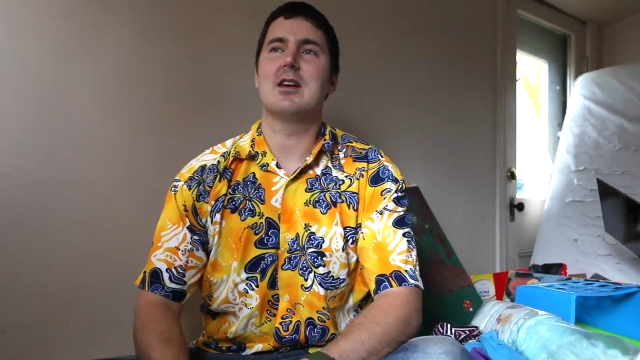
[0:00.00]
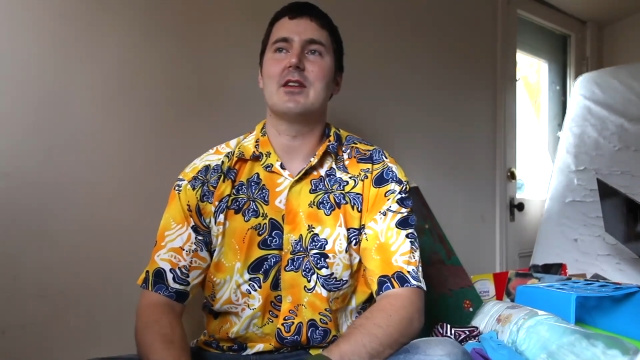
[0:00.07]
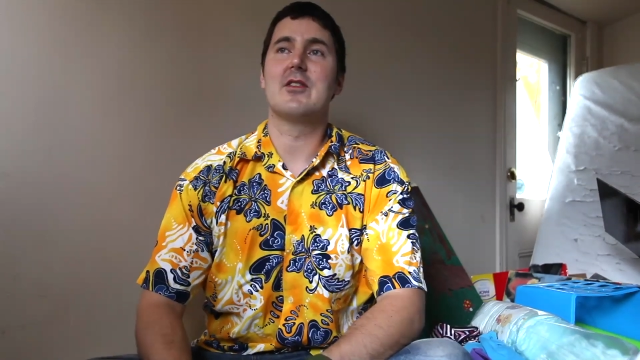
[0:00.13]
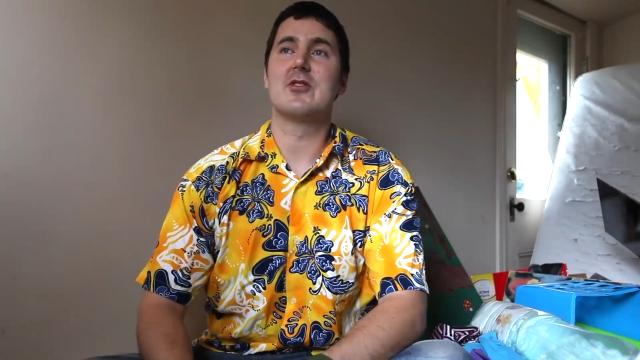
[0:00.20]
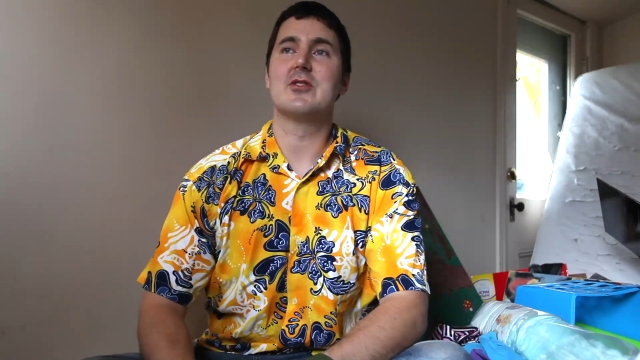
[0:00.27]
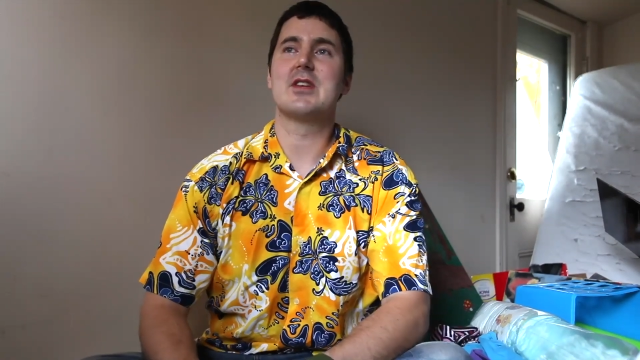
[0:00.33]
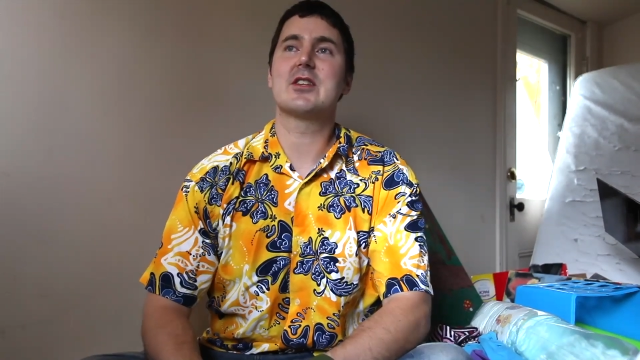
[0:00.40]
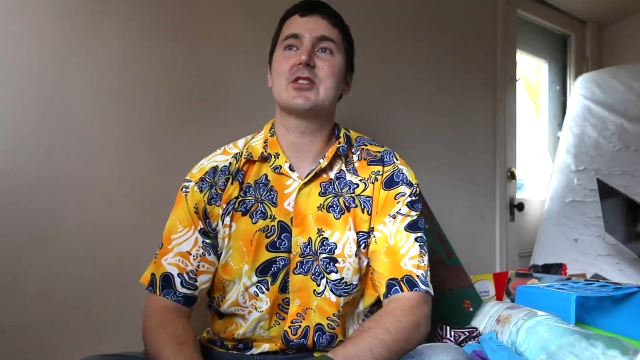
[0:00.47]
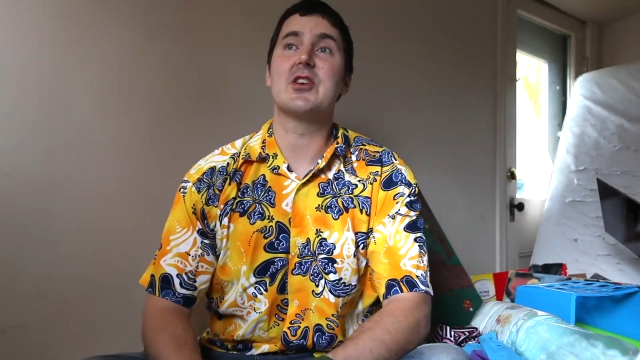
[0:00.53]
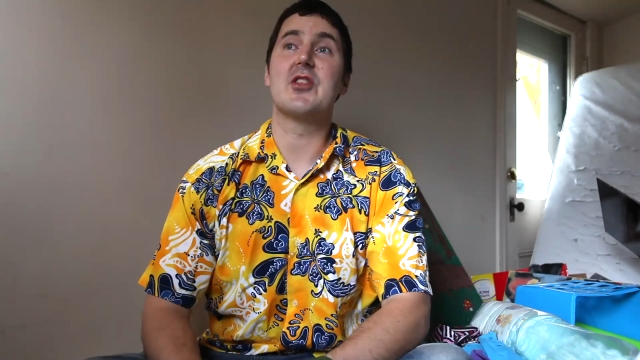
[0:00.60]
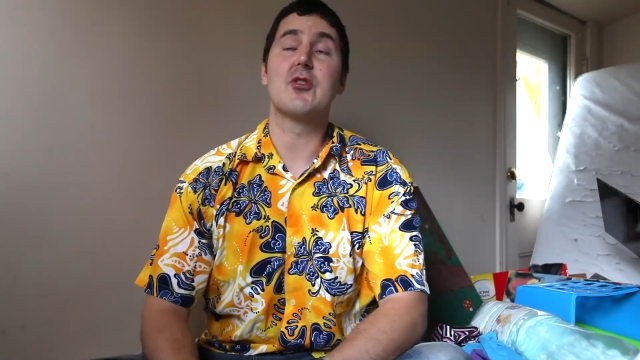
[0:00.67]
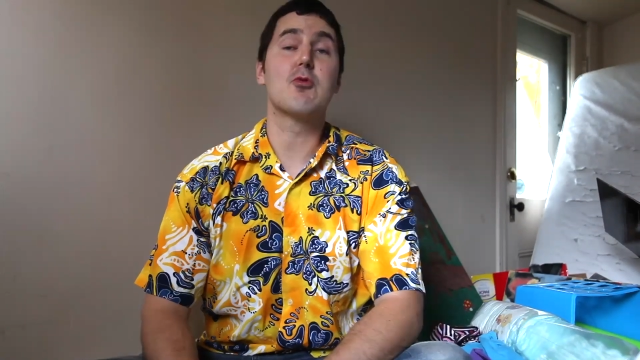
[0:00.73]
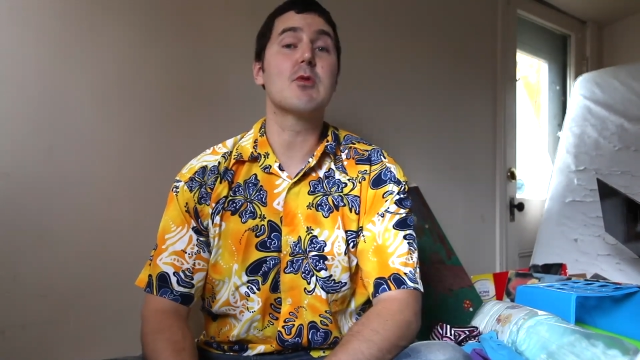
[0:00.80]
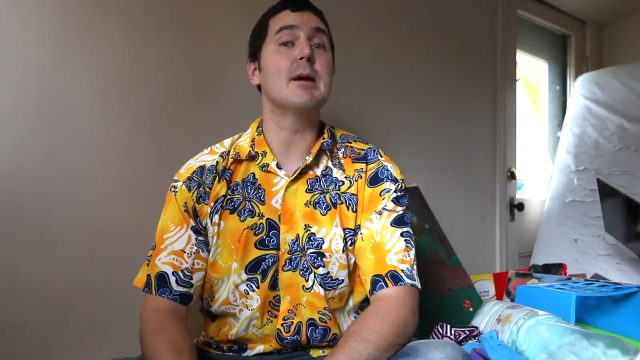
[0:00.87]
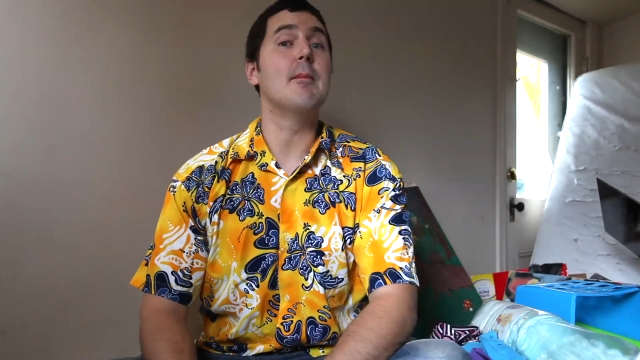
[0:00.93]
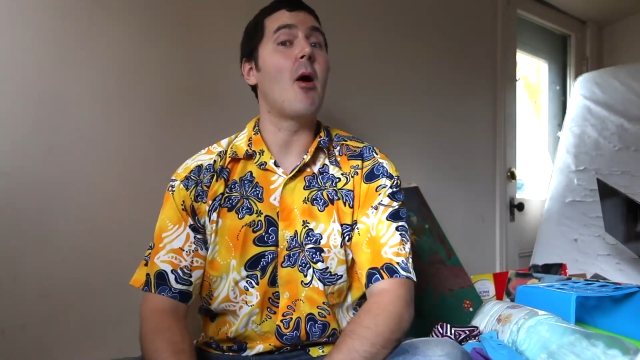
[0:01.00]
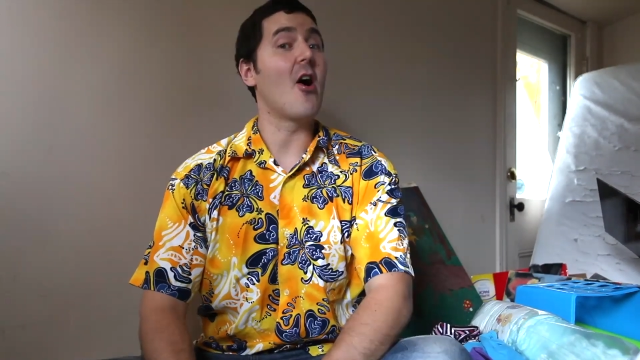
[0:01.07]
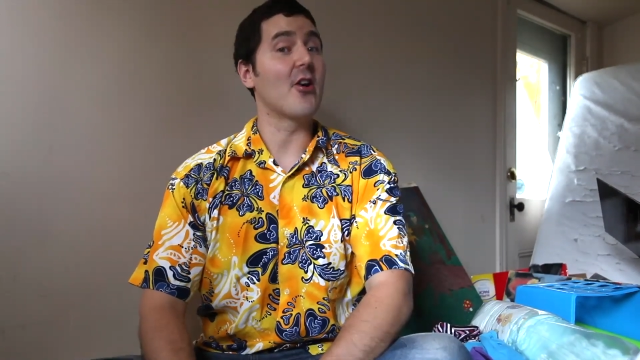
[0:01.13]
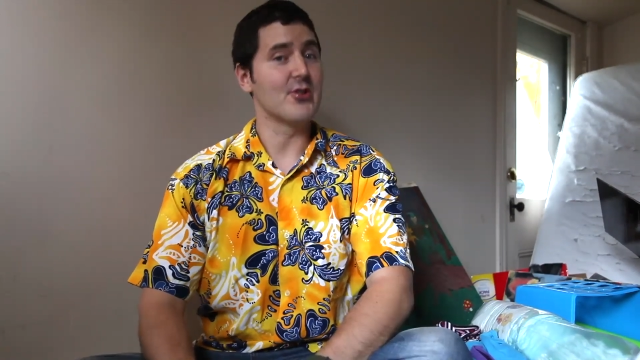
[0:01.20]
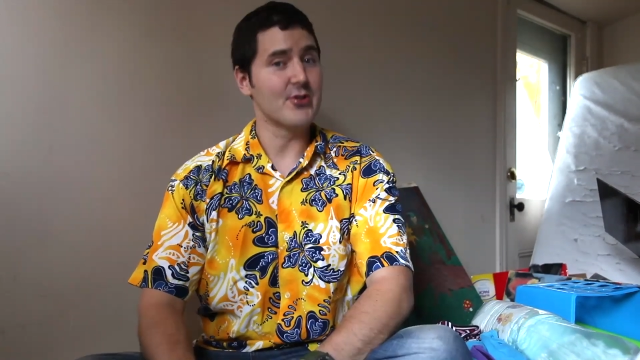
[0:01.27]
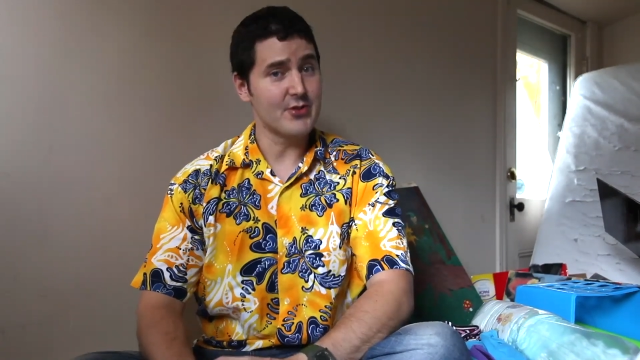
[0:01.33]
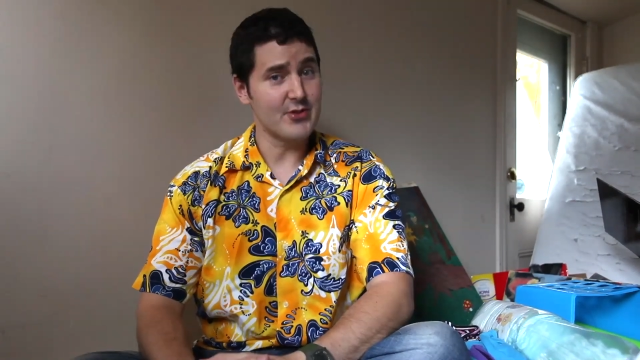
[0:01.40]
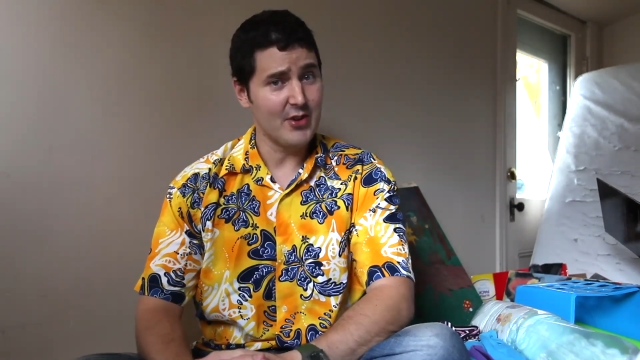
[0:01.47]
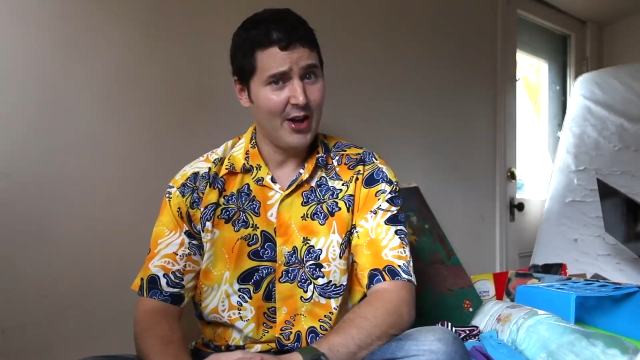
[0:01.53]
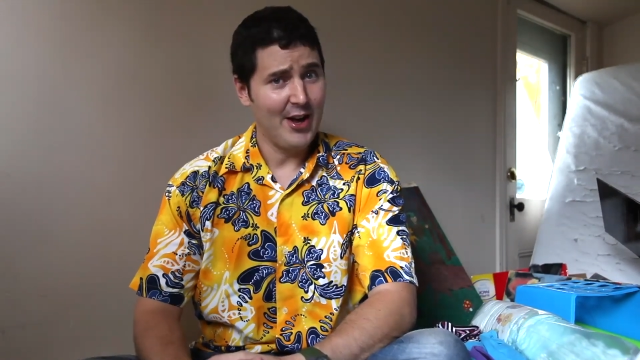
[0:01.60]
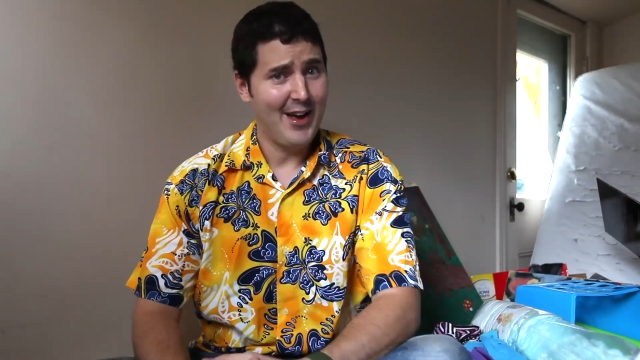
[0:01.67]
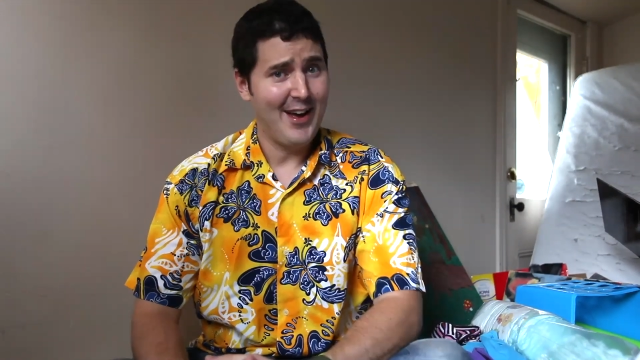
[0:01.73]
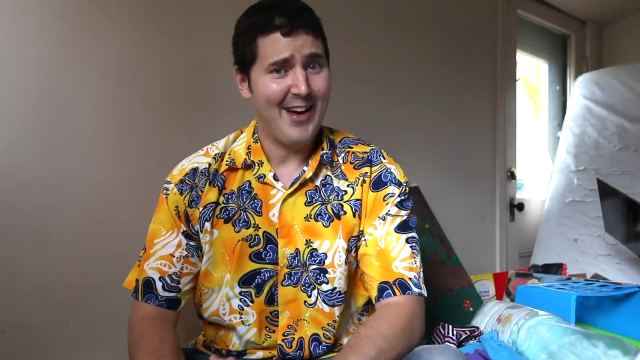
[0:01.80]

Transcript: Uh, there's actually three models.